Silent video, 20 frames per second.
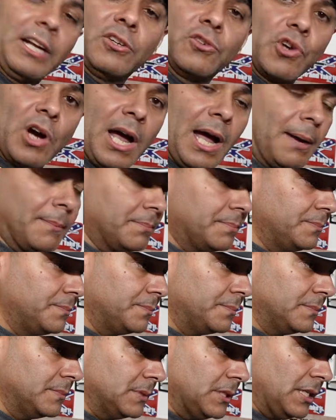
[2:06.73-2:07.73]
drop
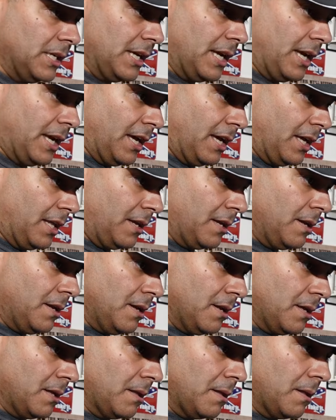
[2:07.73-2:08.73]
in
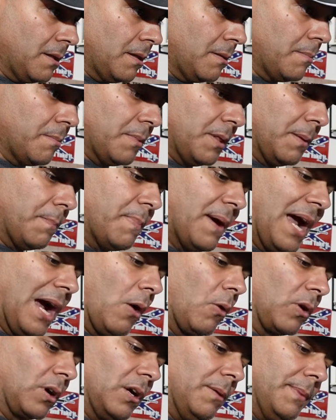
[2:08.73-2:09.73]

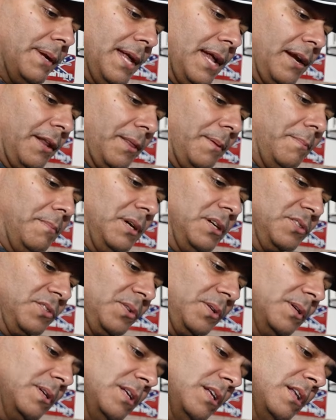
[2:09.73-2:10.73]
power coming out of the
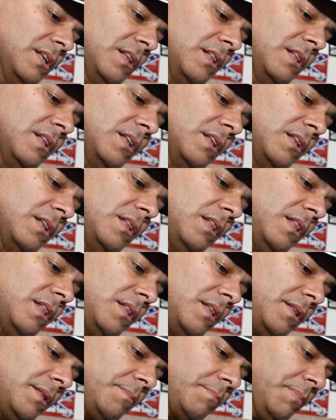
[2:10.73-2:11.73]
muzzle.
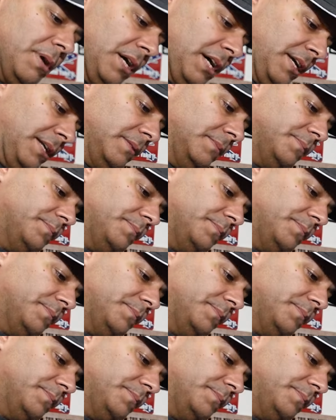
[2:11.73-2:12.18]
But